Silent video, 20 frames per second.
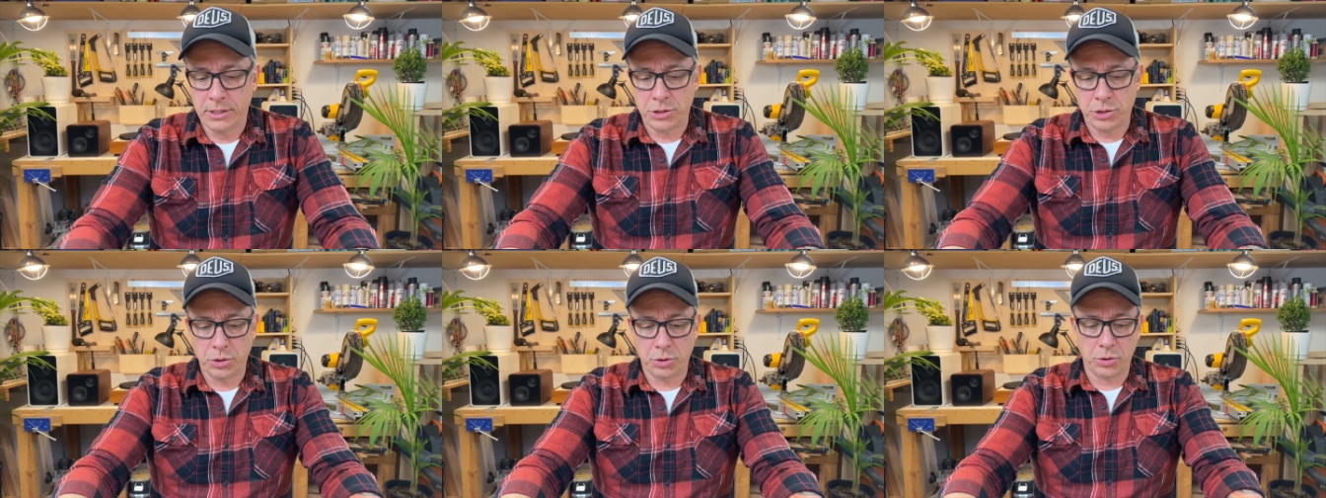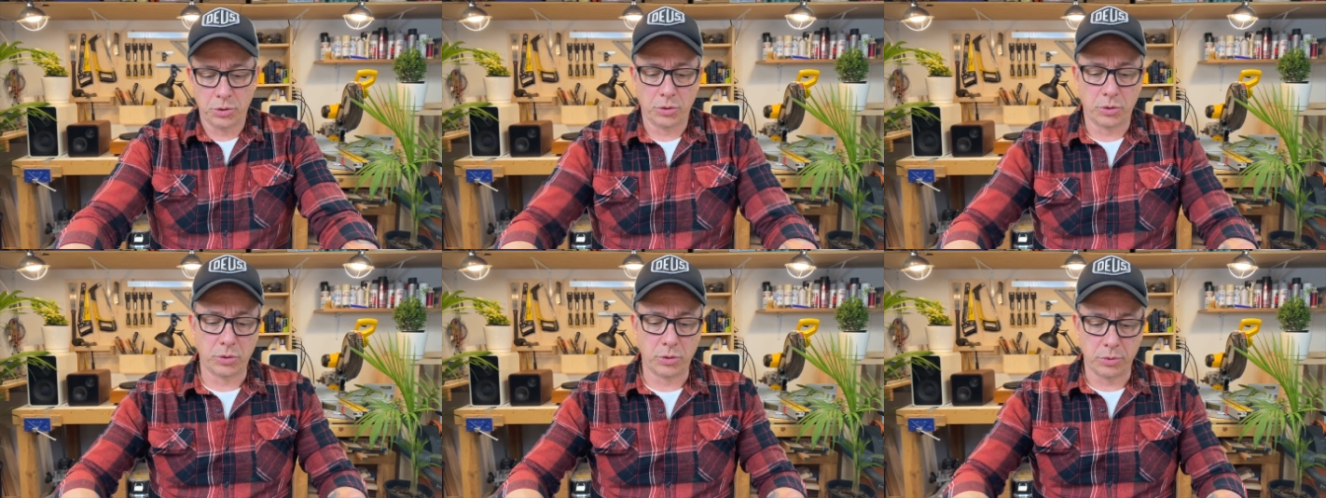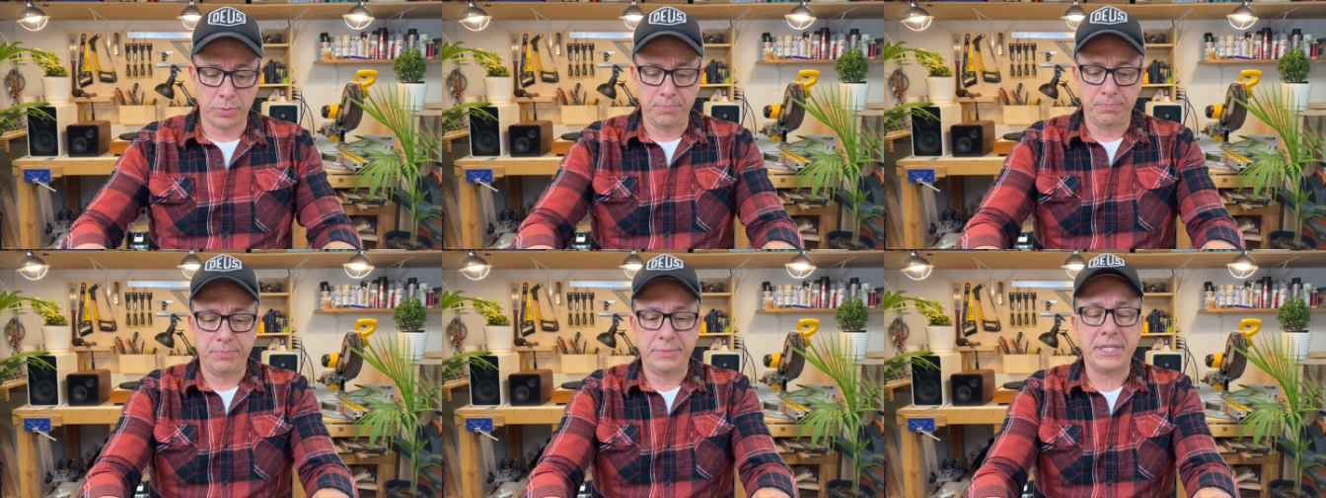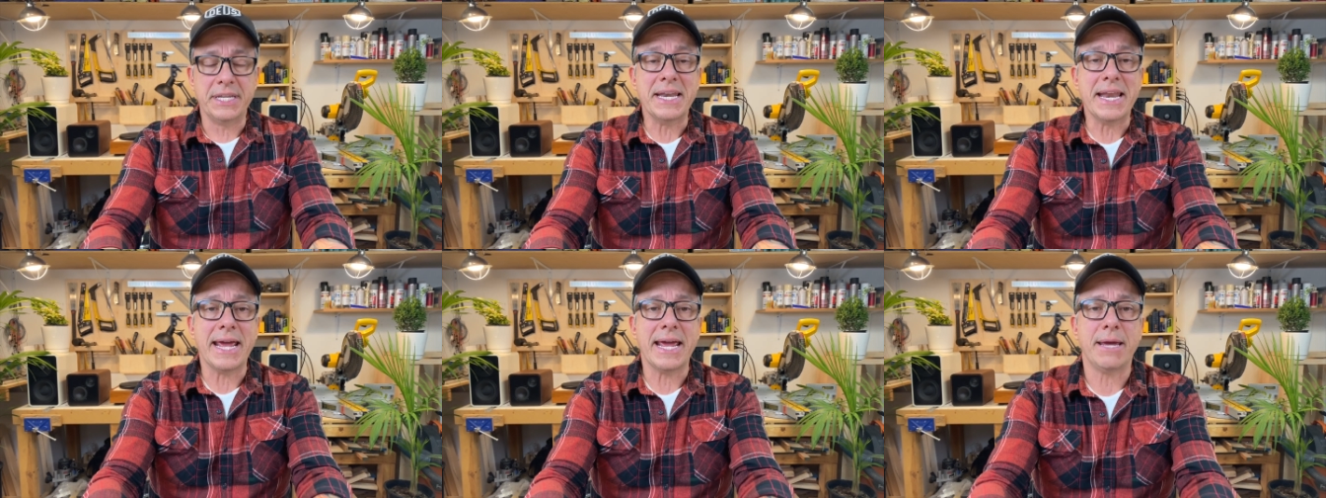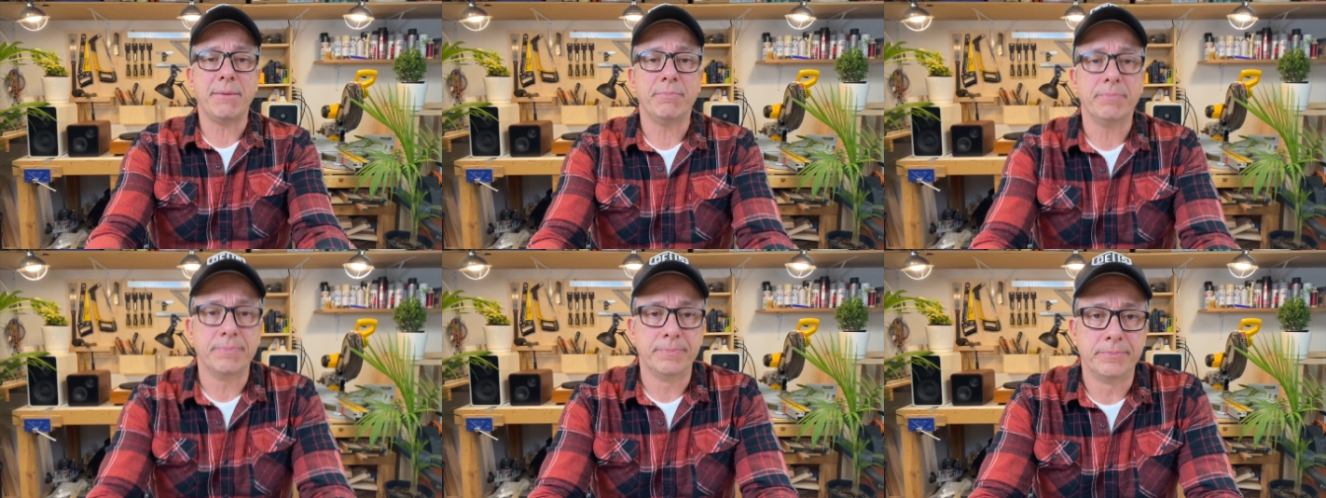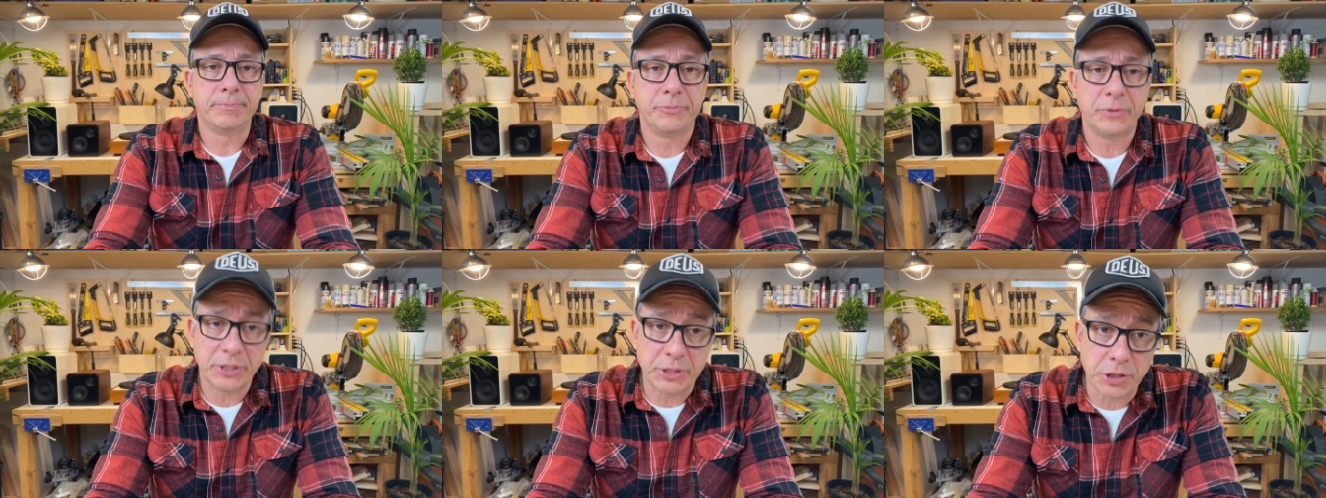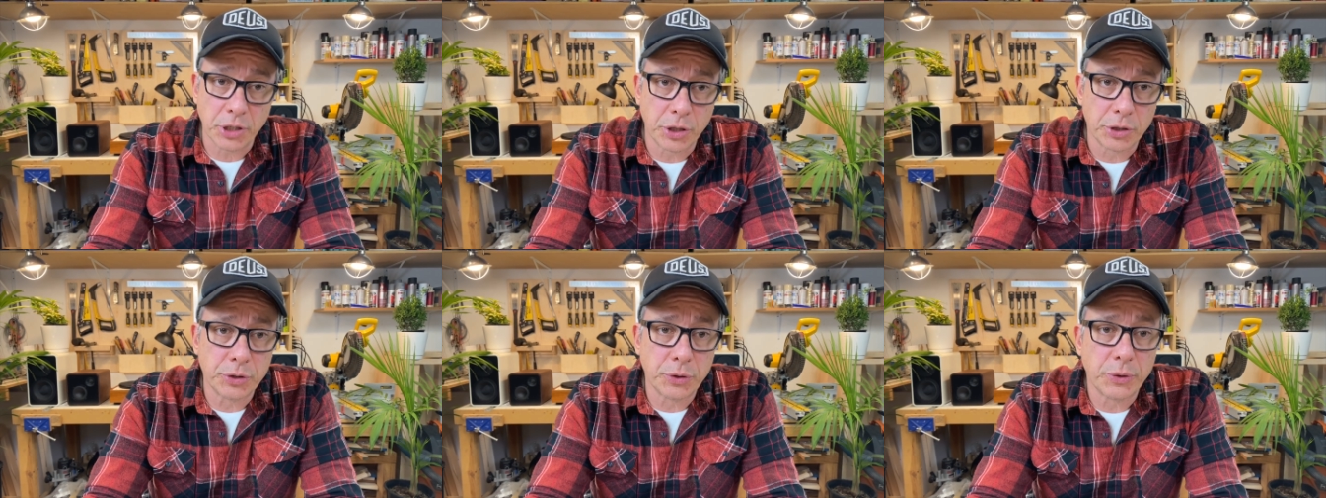So the name
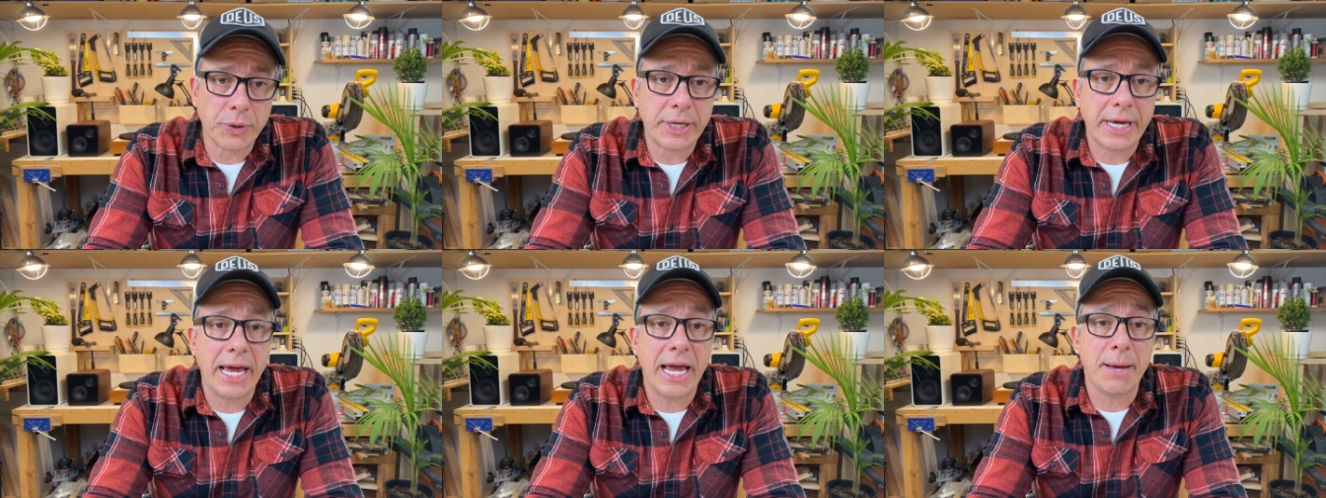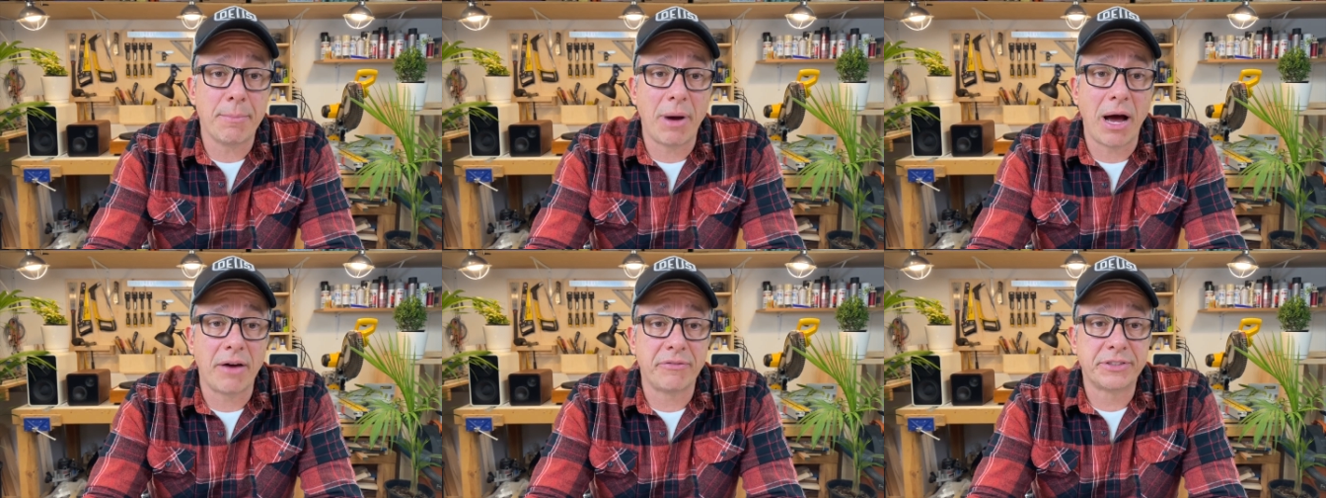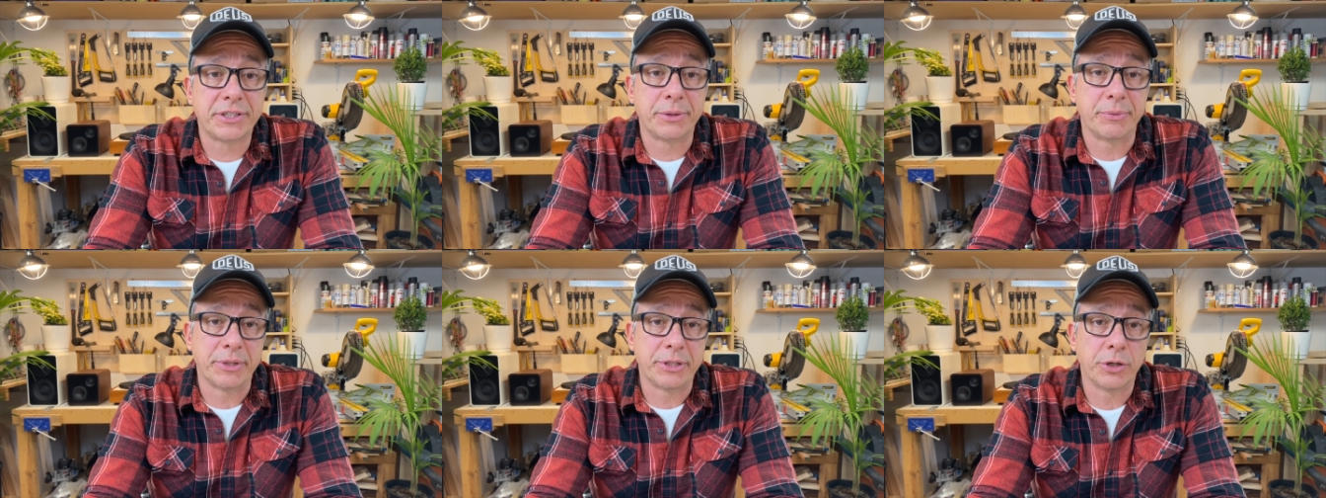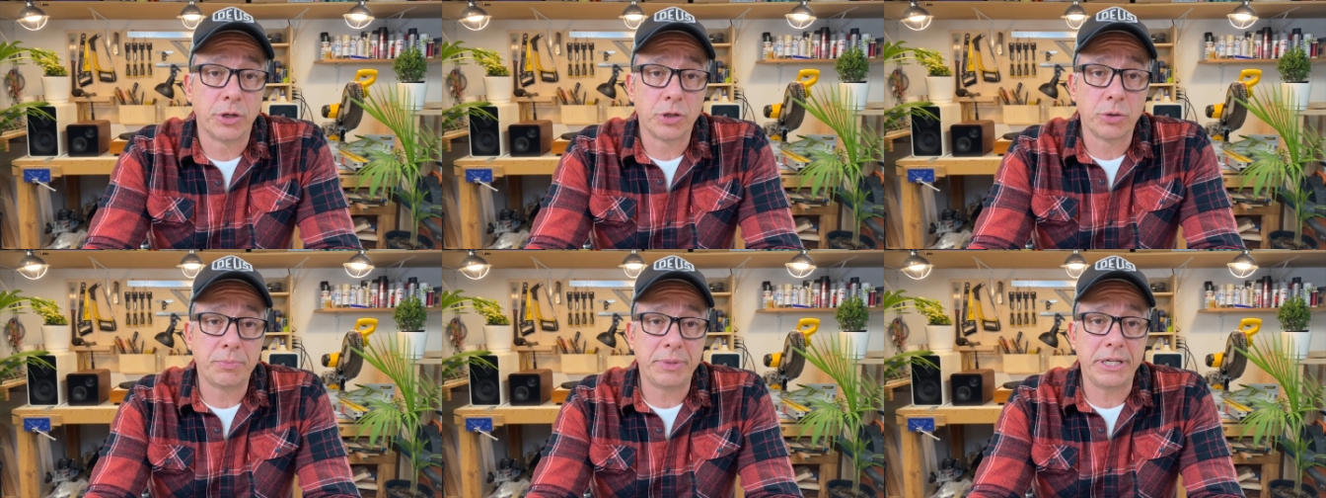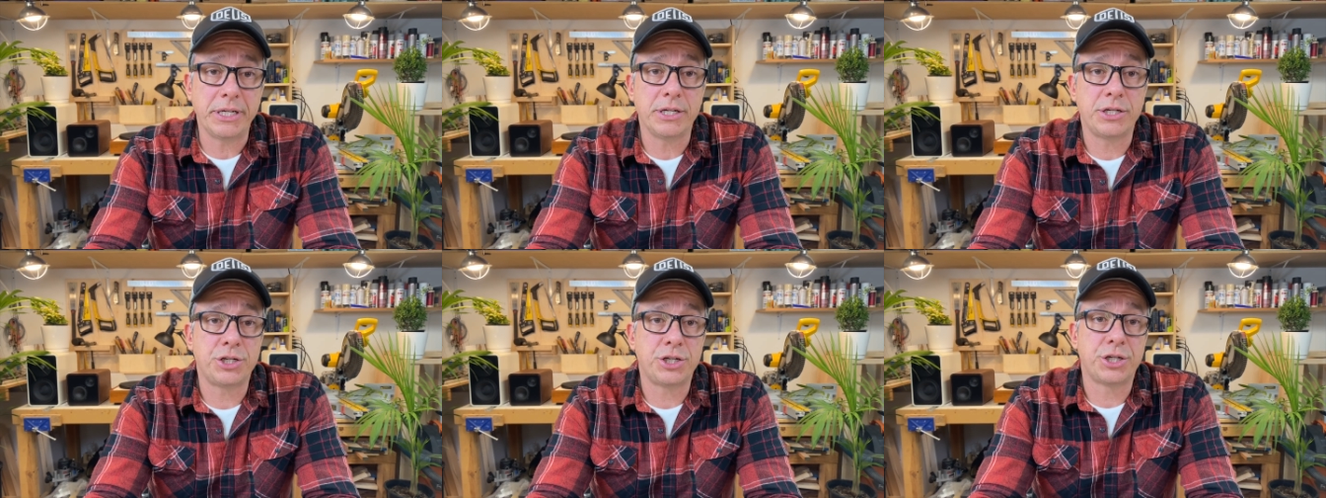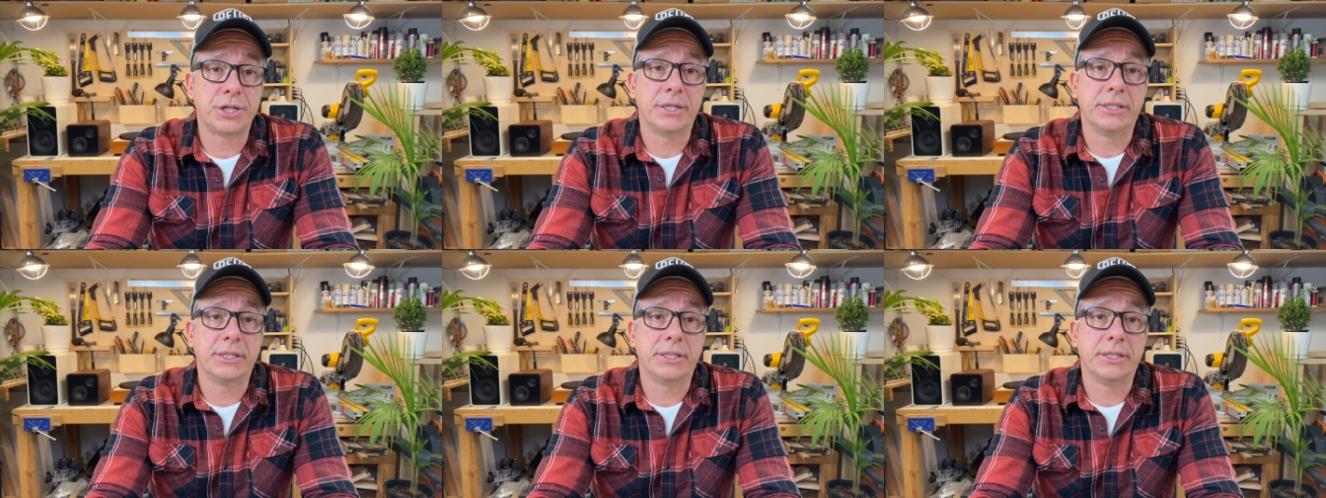Redondo came after Redondo Beach